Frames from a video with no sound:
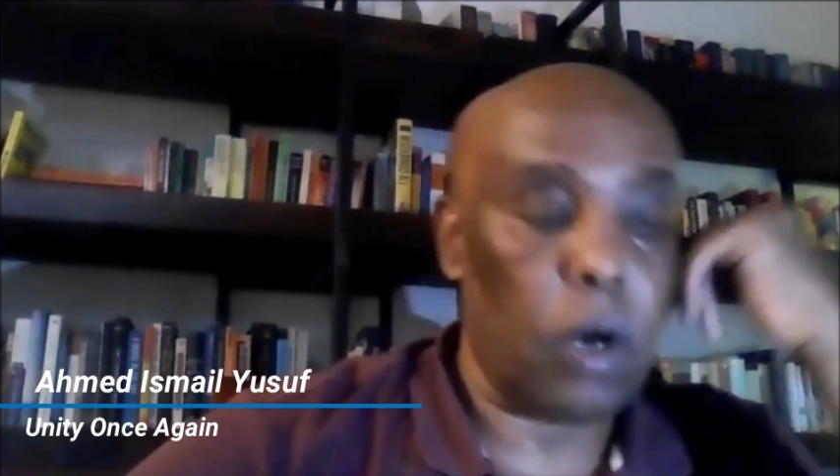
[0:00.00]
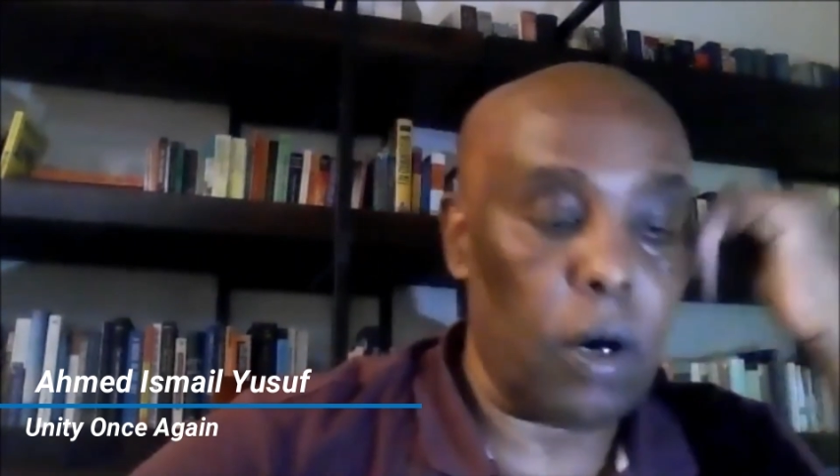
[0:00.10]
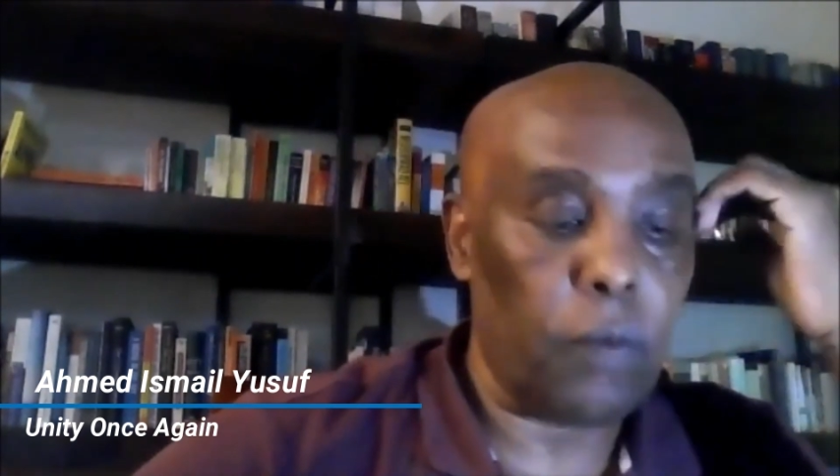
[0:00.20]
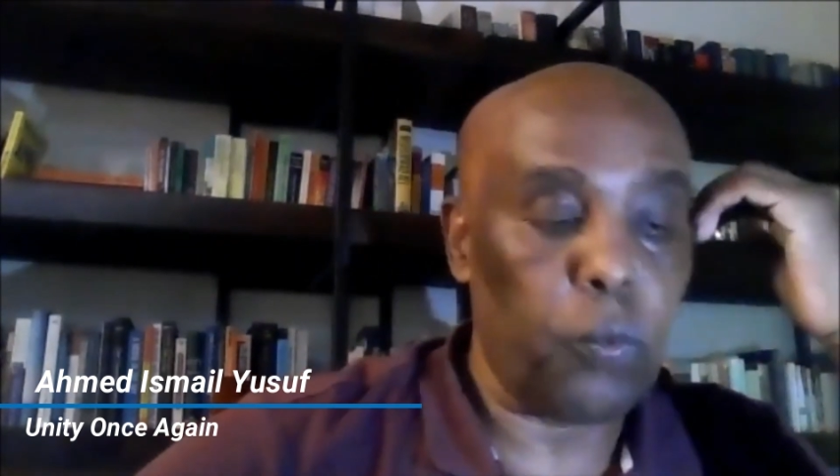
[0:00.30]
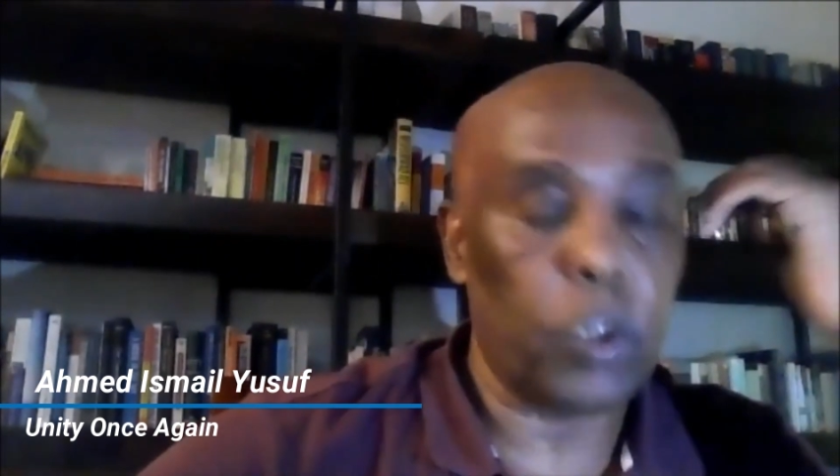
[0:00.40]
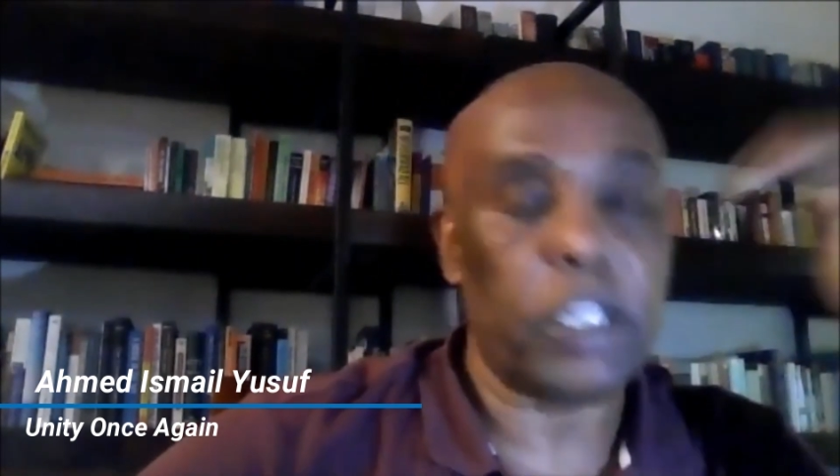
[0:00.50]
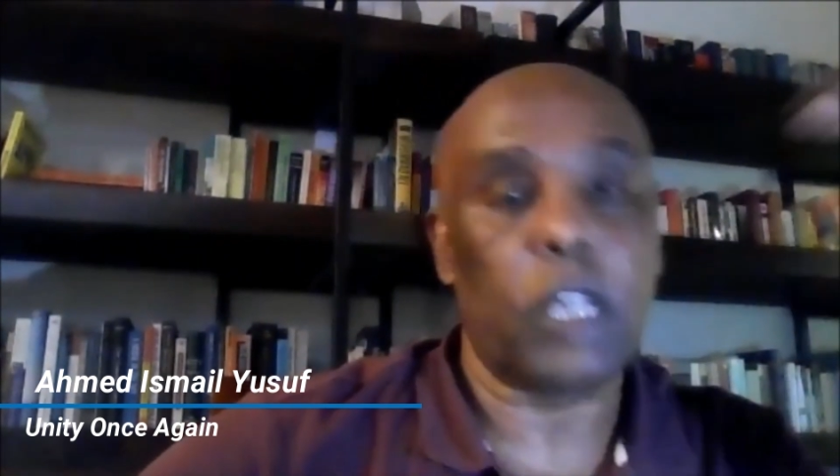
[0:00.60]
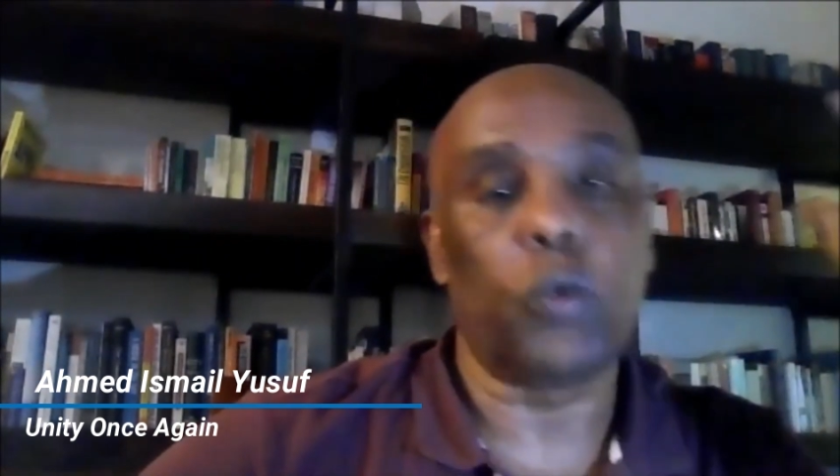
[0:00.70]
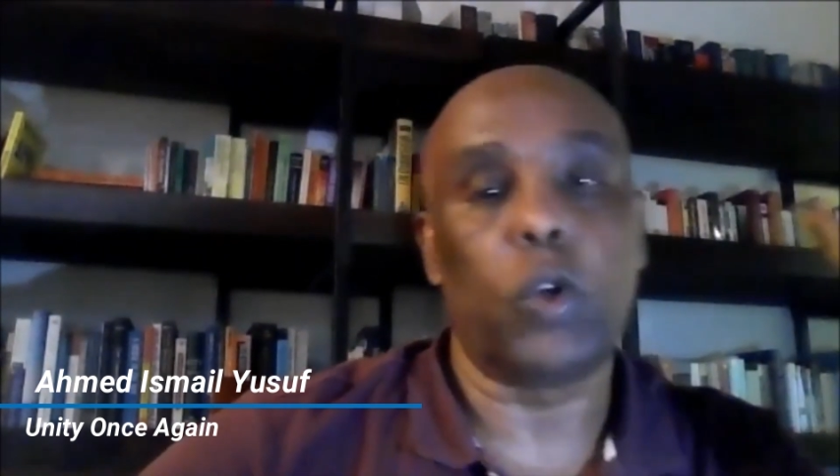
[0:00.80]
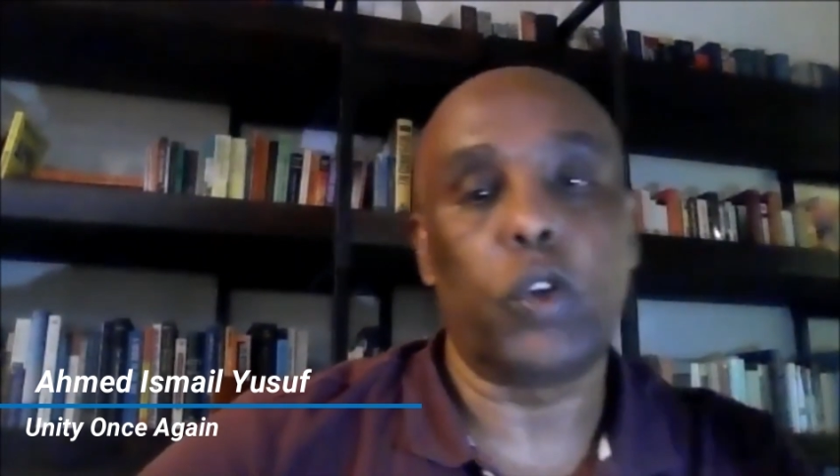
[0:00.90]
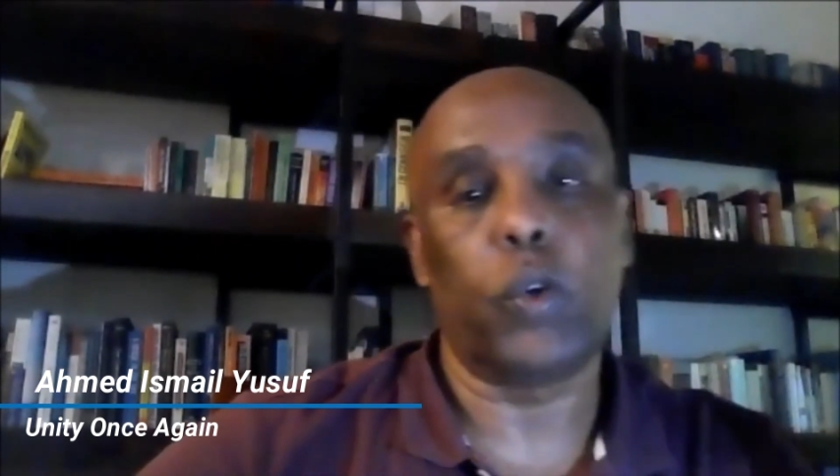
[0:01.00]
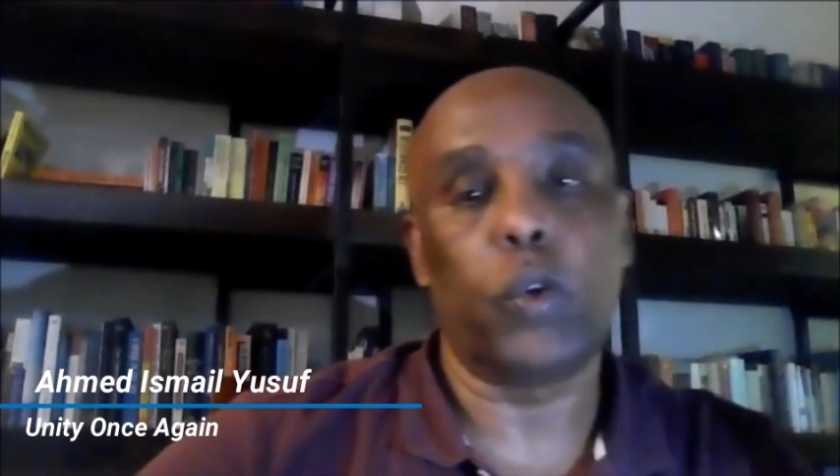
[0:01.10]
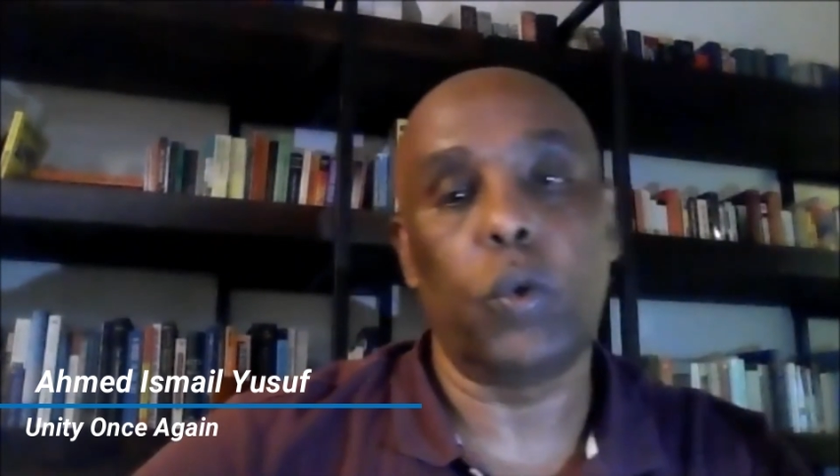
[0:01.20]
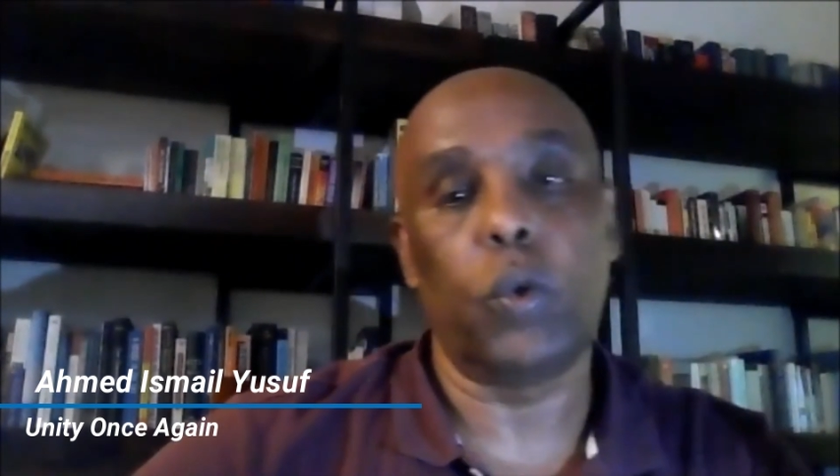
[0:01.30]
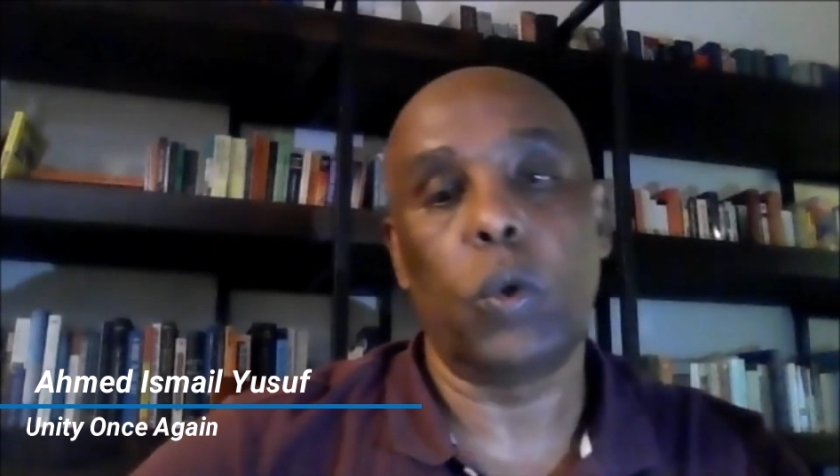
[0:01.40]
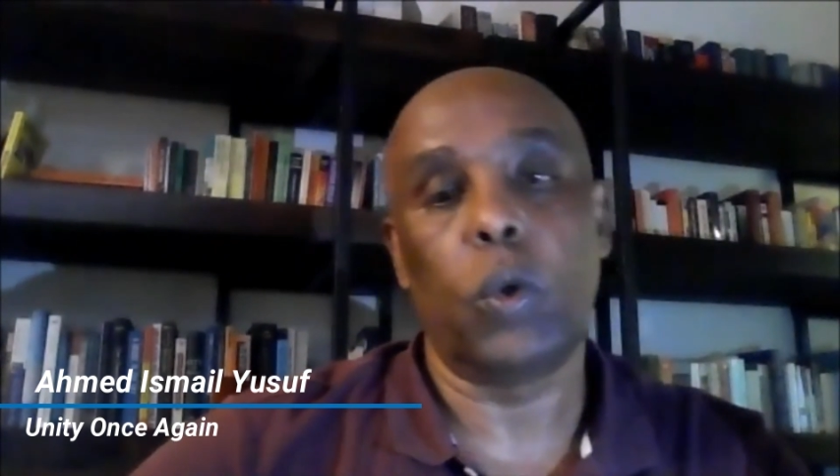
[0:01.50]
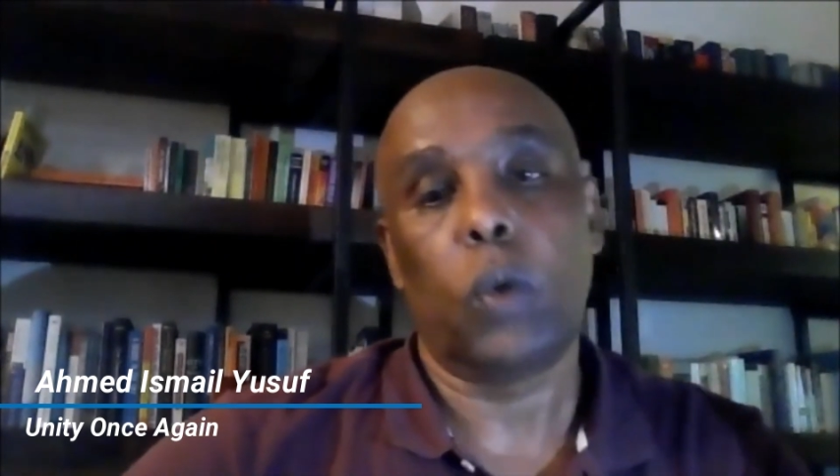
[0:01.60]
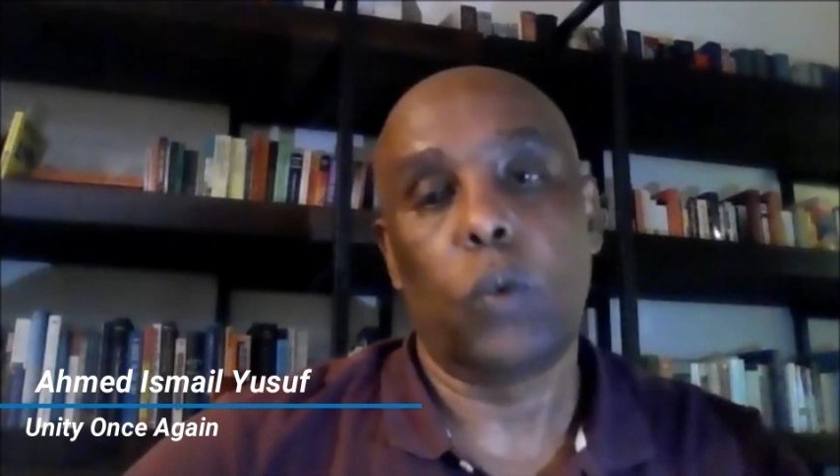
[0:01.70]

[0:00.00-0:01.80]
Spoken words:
of what they will do